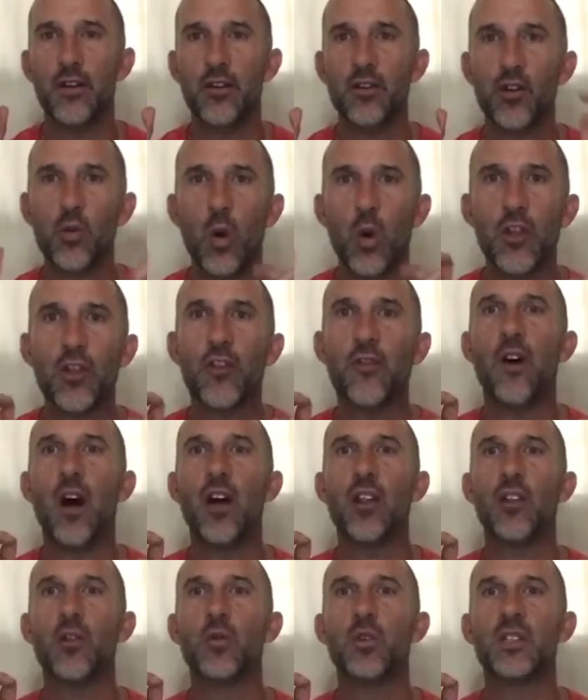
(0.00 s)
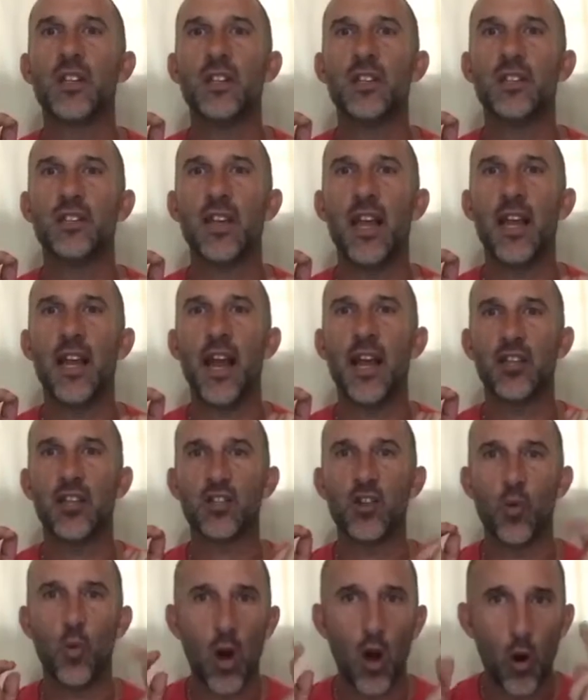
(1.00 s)
to what the Father was going to say next,
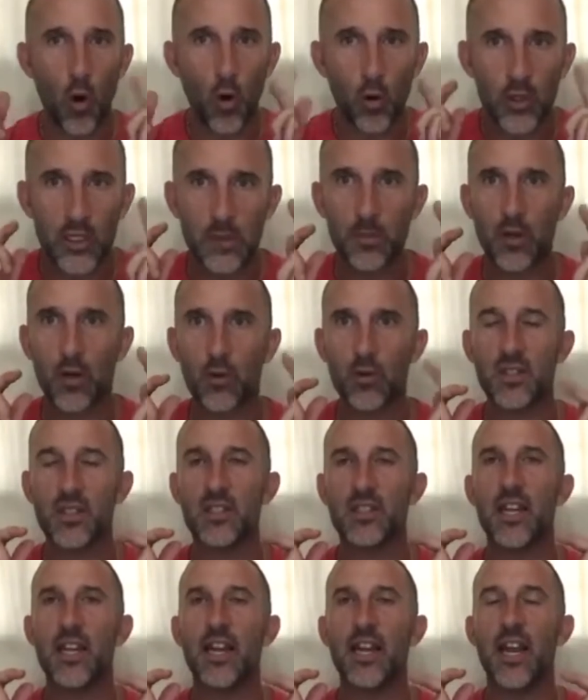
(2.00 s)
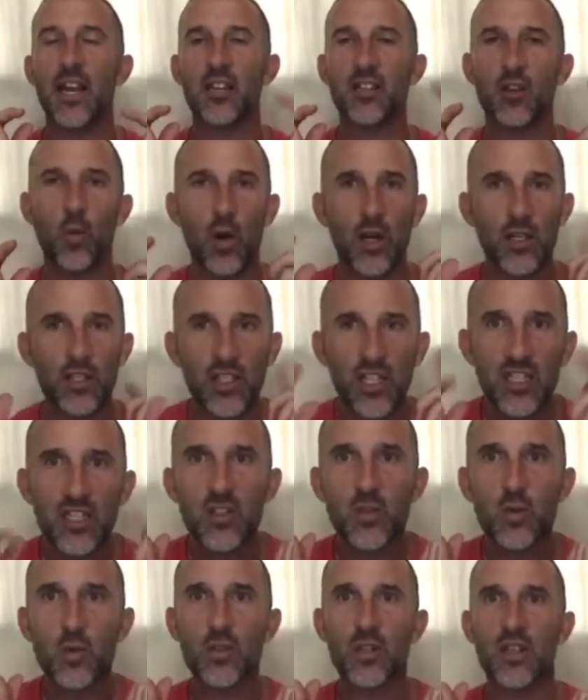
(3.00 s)
to what Holy Spirit was going to say next, to what
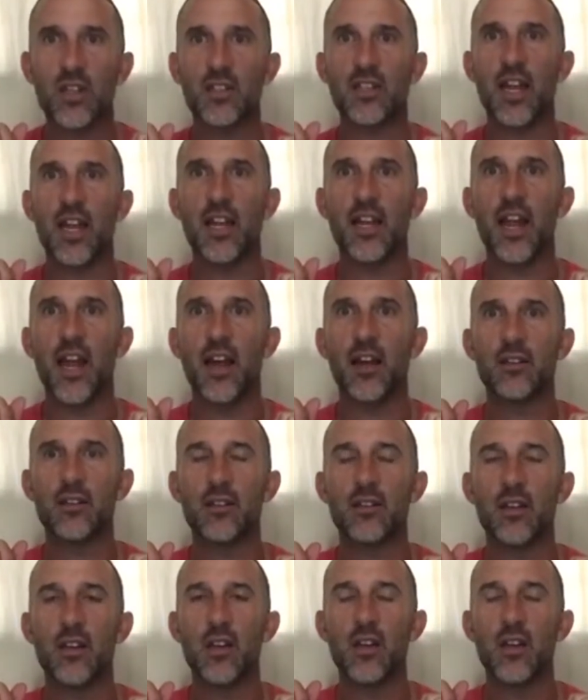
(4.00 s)
Jesus was going to say next.